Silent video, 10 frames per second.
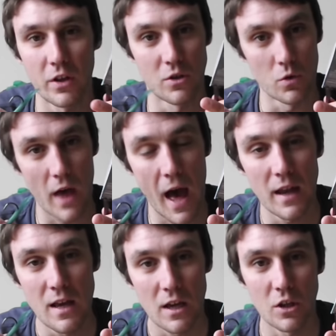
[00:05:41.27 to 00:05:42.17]
to do
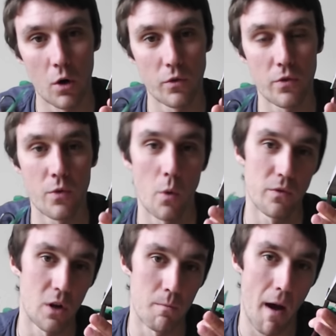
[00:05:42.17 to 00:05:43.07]
that. You
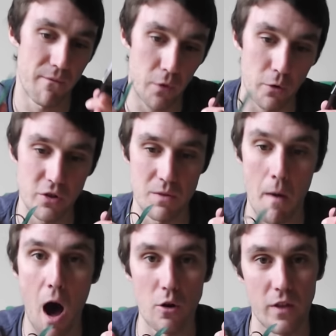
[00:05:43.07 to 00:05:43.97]
know, my first
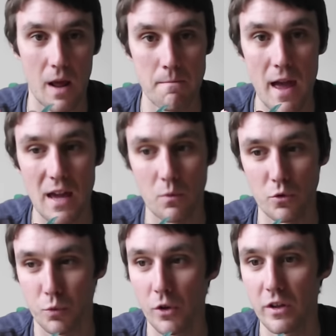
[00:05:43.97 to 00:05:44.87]
model that I made
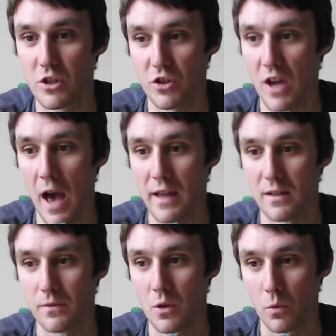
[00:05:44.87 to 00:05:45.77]
was really just kind
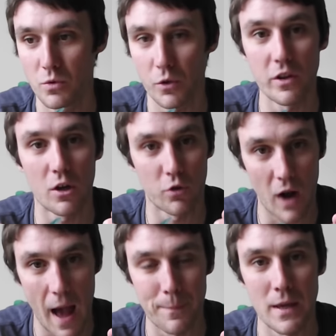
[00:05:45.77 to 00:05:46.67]
of, you know, it was really a
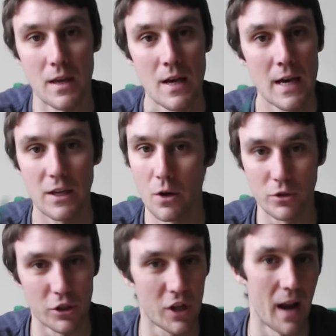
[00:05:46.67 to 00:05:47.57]
crappy, you know,
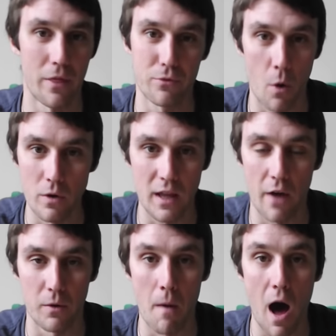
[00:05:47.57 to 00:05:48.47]
just kind of thrown
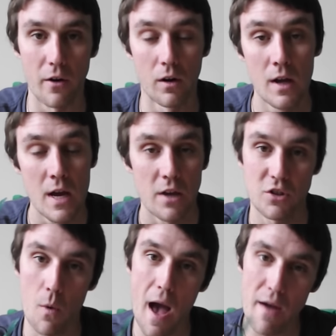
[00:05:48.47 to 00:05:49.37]
together model.
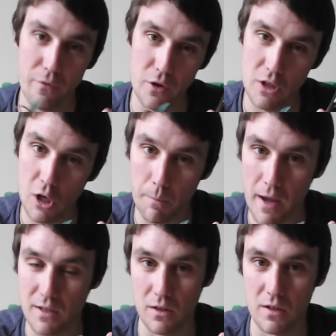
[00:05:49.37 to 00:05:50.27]
So every year,
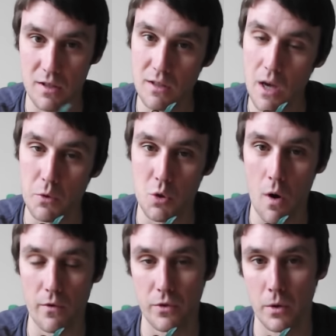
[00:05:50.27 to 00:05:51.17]
basically, since I was
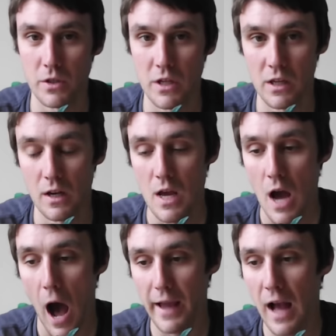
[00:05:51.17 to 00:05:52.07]
12 or 13,
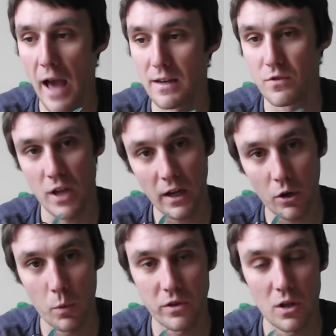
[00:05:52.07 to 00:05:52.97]
I kind of
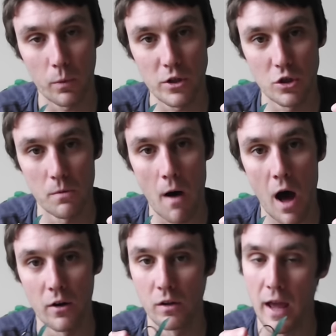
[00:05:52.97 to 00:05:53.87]
tinkered with the original
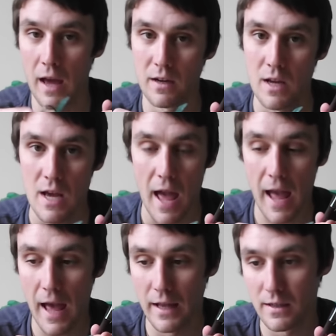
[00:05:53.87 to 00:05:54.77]
model
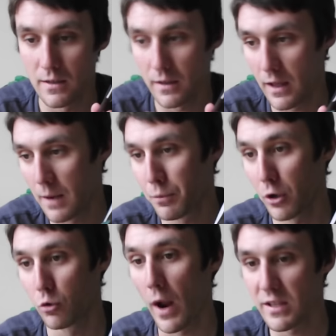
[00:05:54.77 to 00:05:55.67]
and
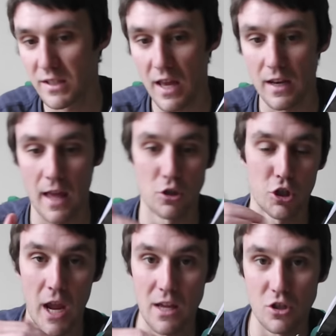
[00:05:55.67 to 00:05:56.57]
progressed it and
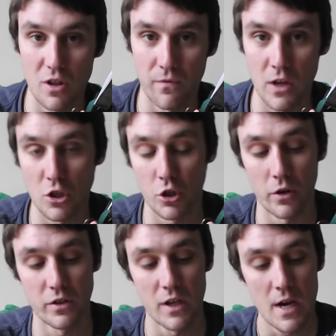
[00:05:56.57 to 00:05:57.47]
changed the
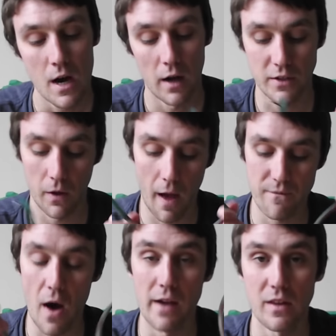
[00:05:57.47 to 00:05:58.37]
features until I
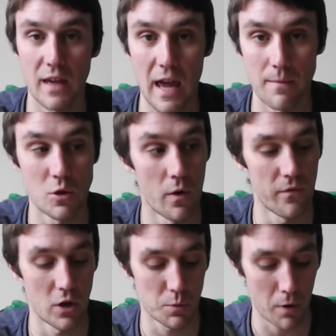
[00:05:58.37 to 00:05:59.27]
finally came to a
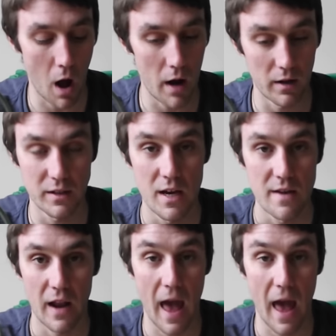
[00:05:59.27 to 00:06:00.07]
finished product that I